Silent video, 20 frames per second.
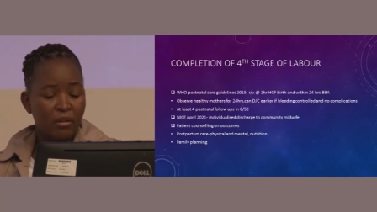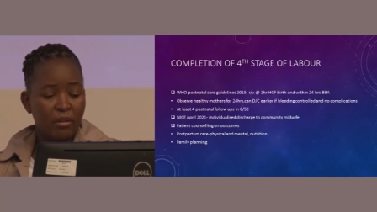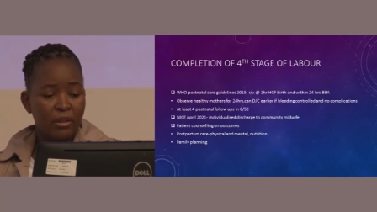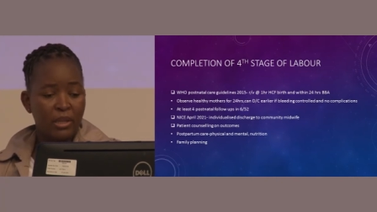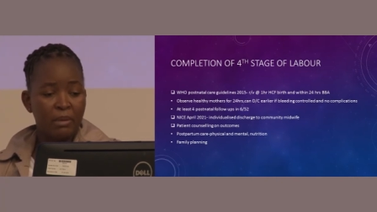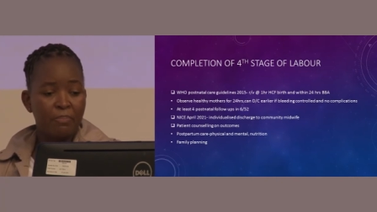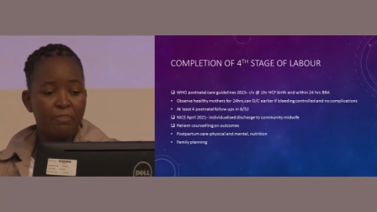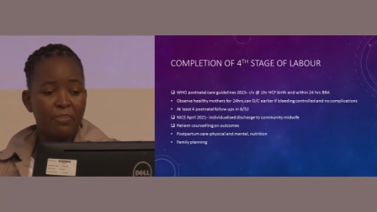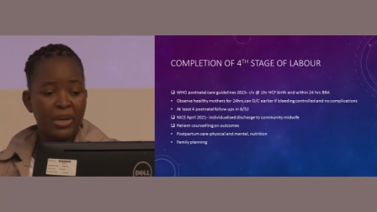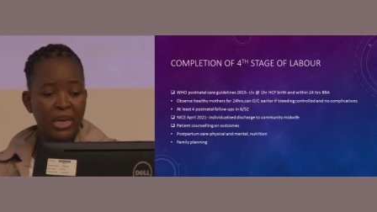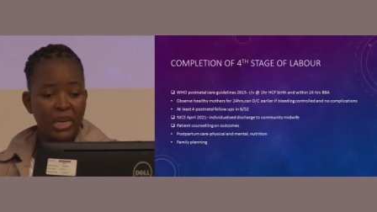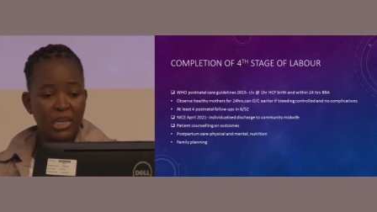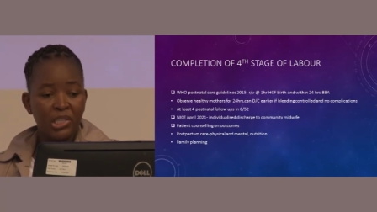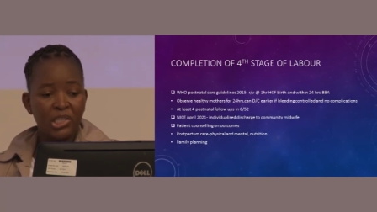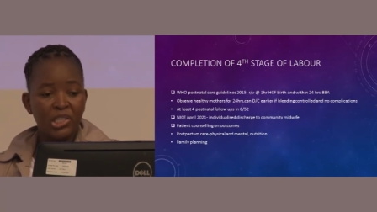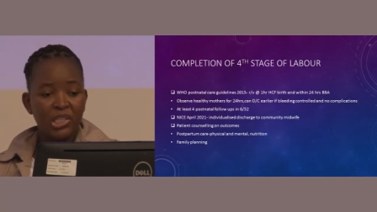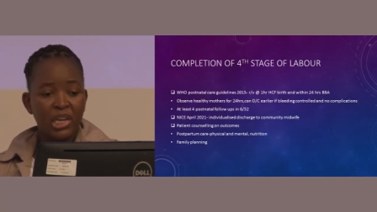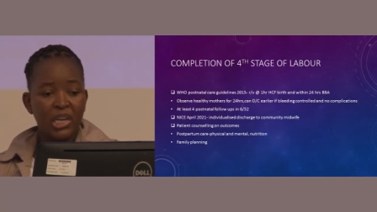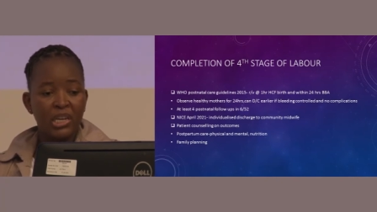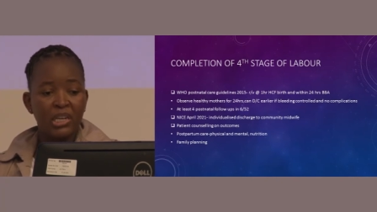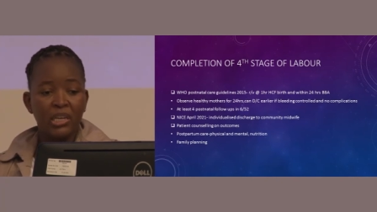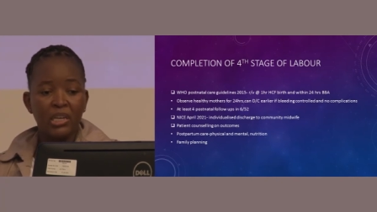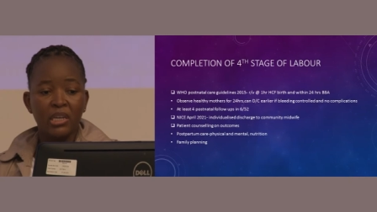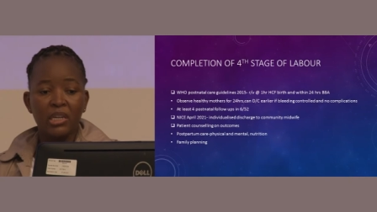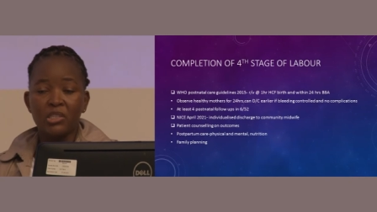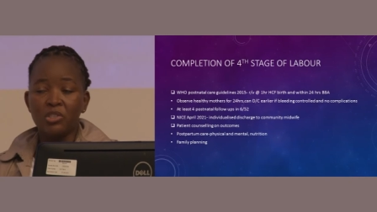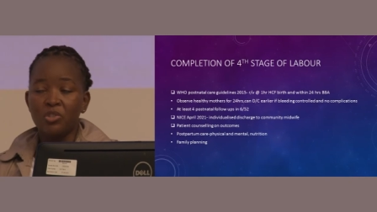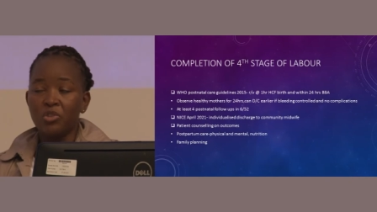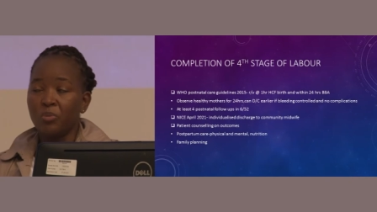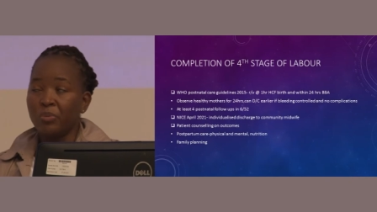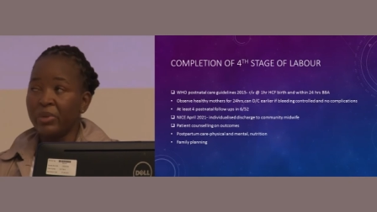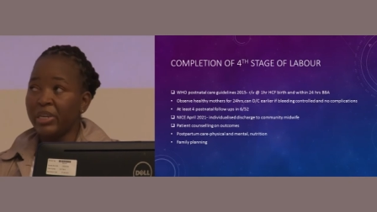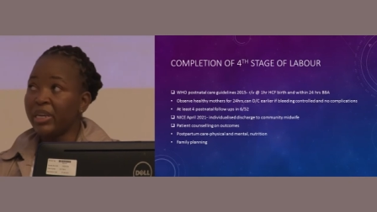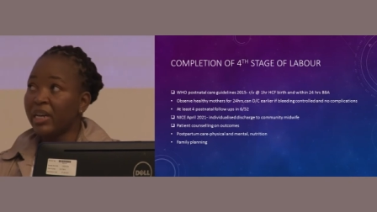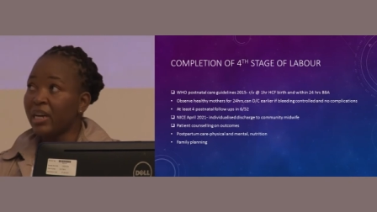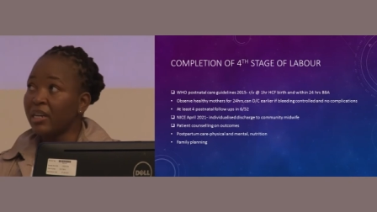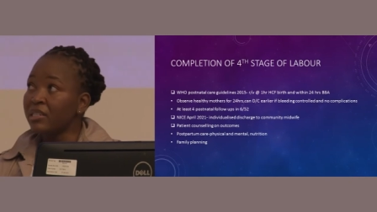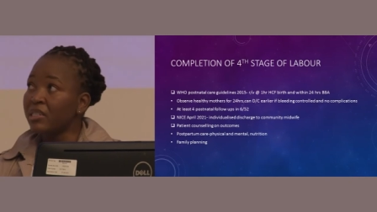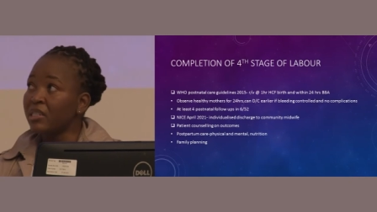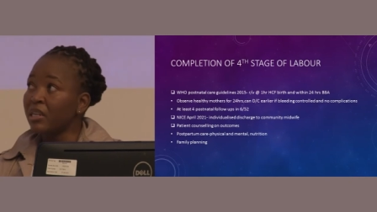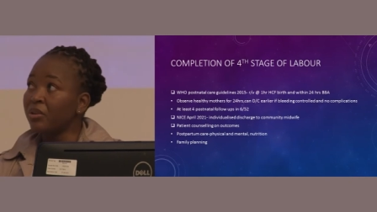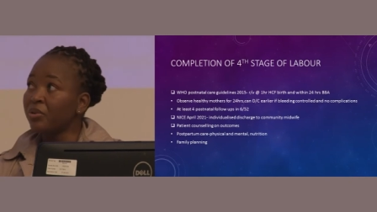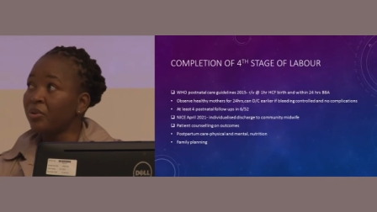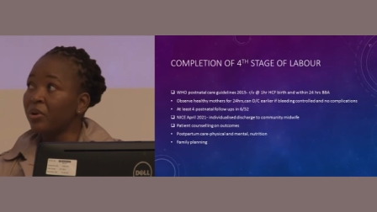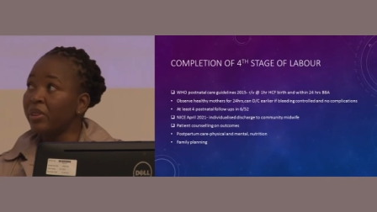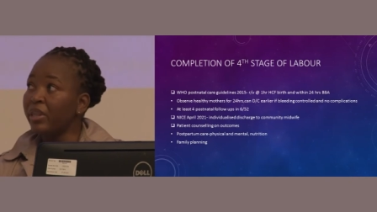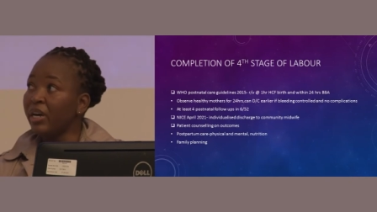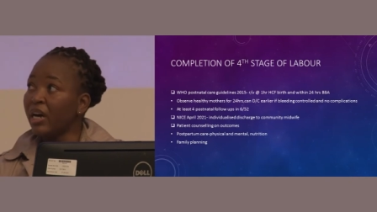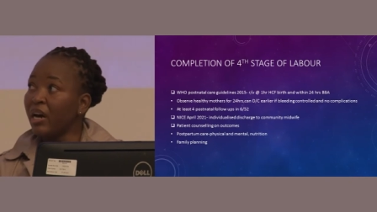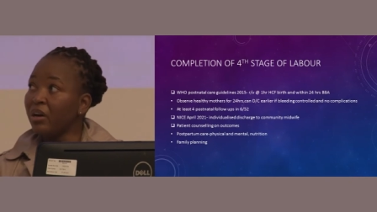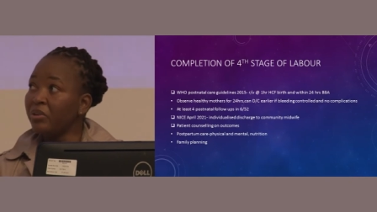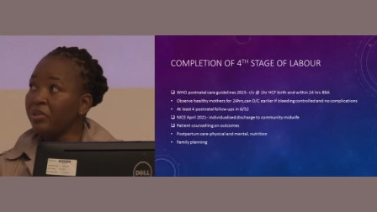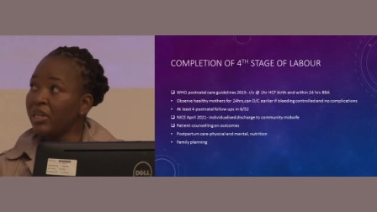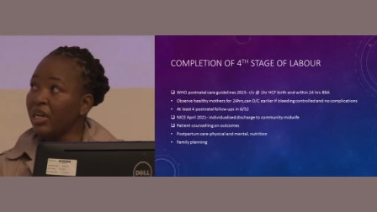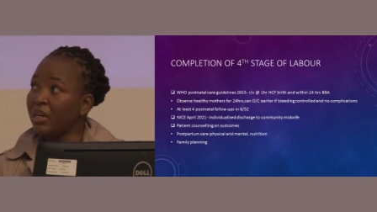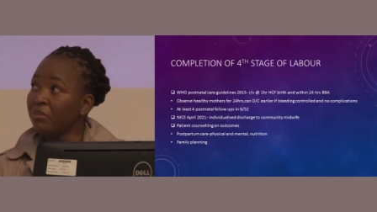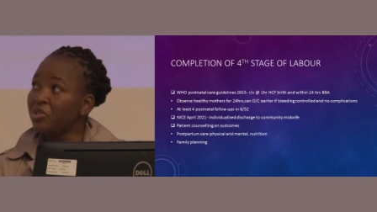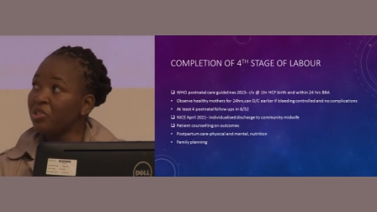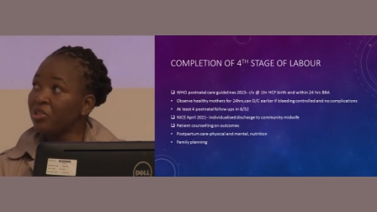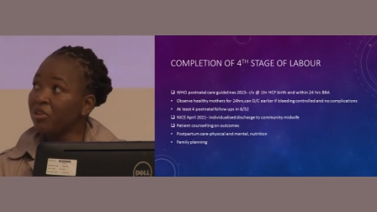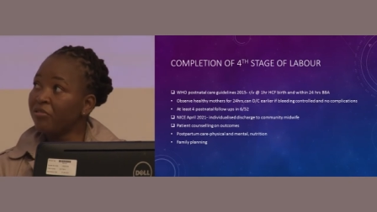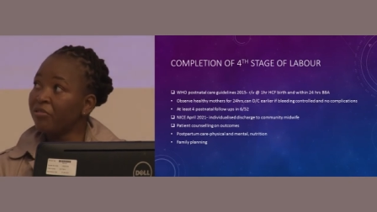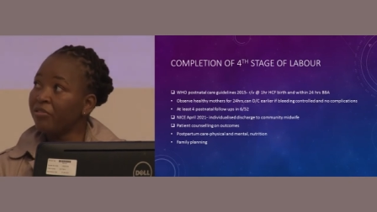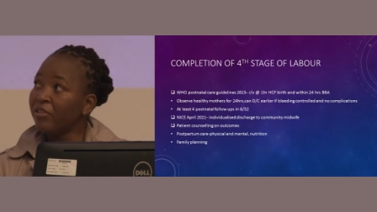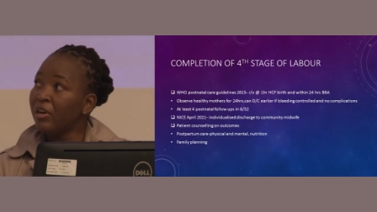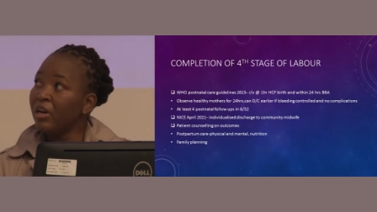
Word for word: the patient needs to be counselled on the outcomes of